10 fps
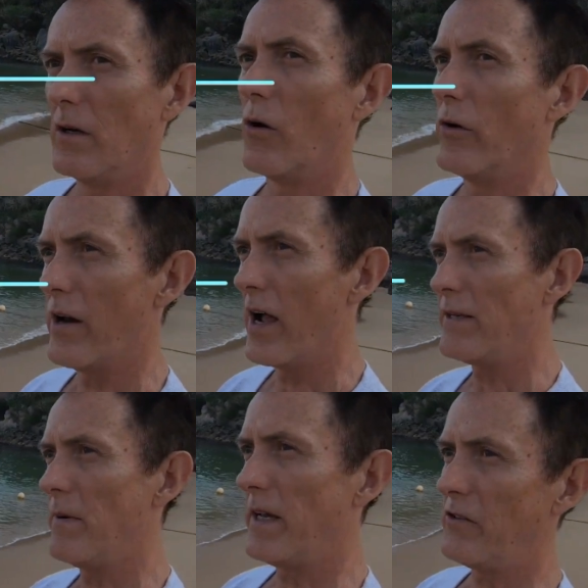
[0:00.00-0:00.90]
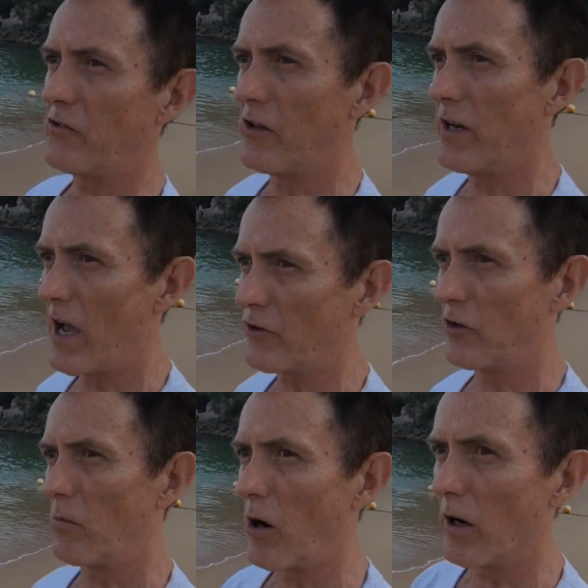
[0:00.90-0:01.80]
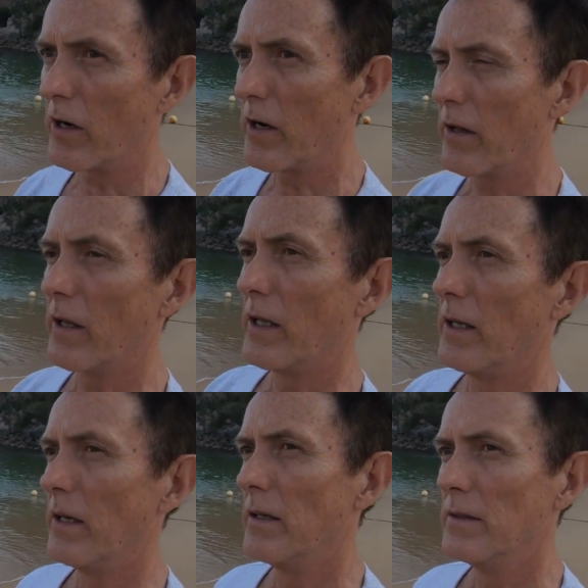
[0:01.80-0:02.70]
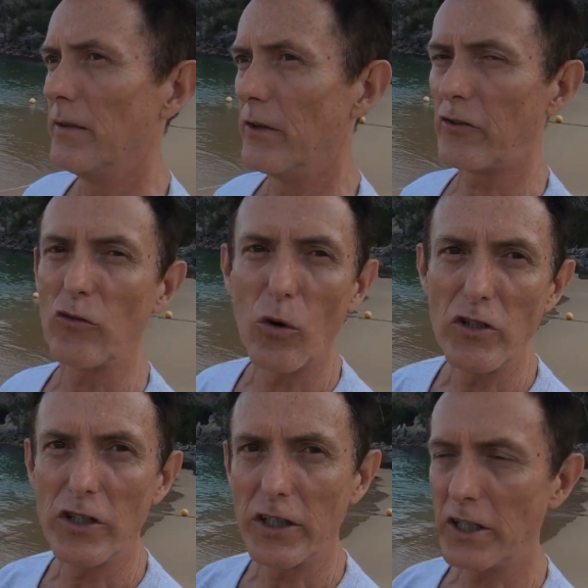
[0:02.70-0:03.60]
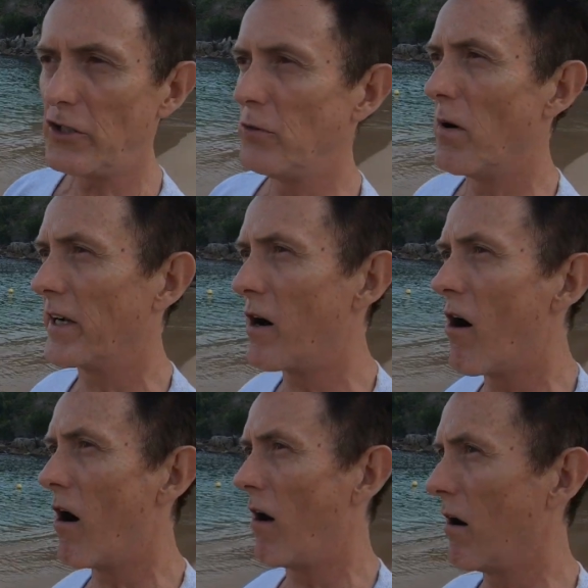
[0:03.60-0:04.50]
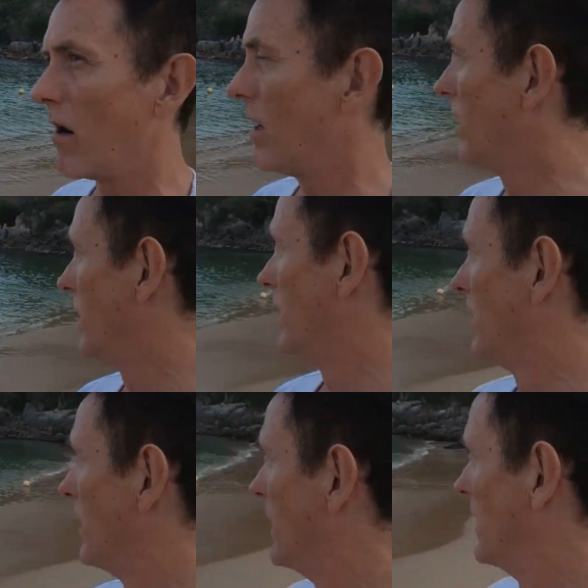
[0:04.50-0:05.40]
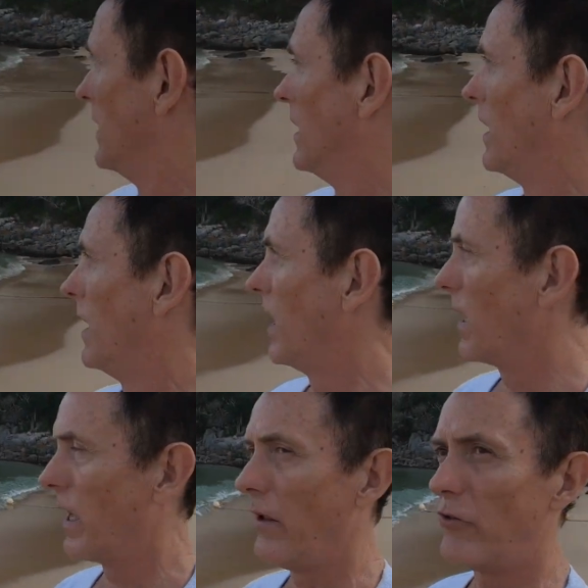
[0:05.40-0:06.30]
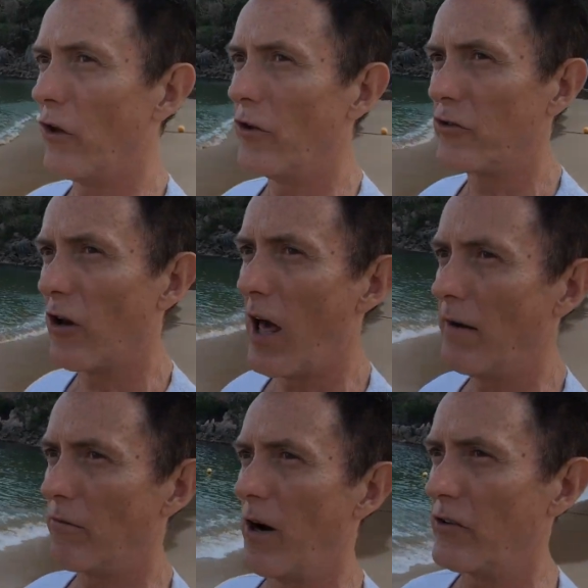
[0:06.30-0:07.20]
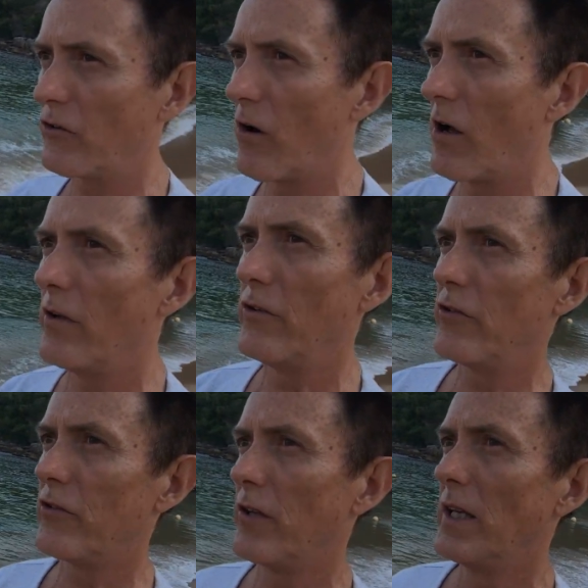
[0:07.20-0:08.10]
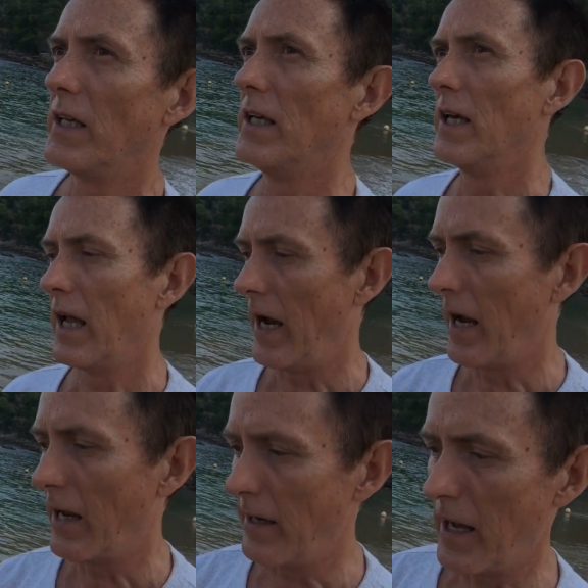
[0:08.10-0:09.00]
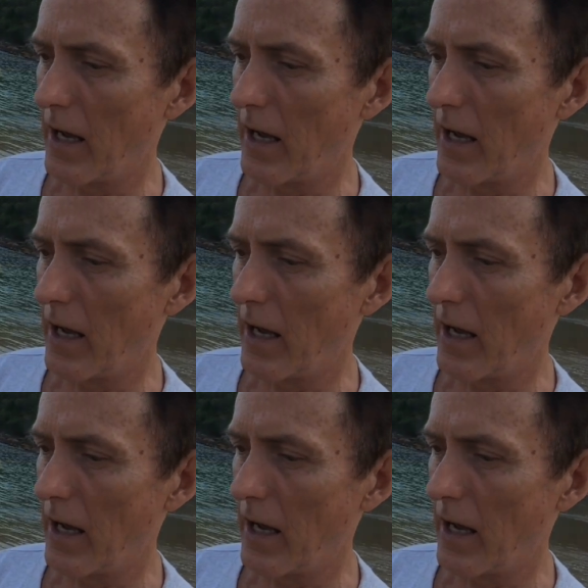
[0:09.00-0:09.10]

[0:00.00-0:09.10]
or 9 bays in the national park. And this is one you can get to by car. And so there's a lot of restaurants and